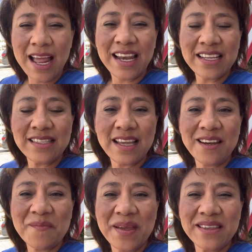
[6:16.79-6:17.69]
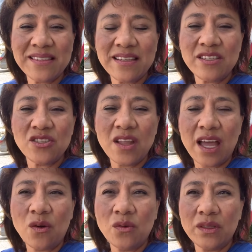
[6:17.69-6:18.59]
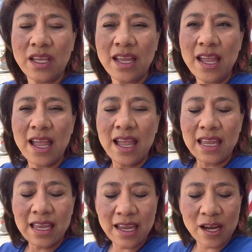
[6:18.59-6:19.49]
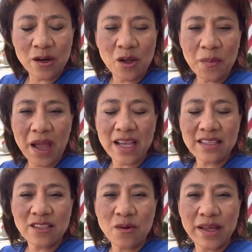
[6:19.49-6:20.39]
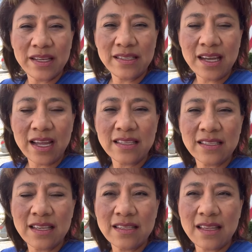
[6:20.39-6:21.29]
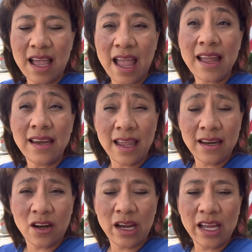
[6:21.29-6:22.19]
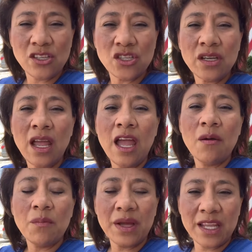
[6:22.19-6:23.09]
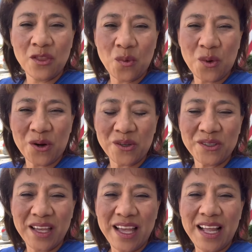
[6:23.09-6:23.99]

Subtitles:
Let's send a message not only here in El Paso and in Texas and in our nation, but in the world.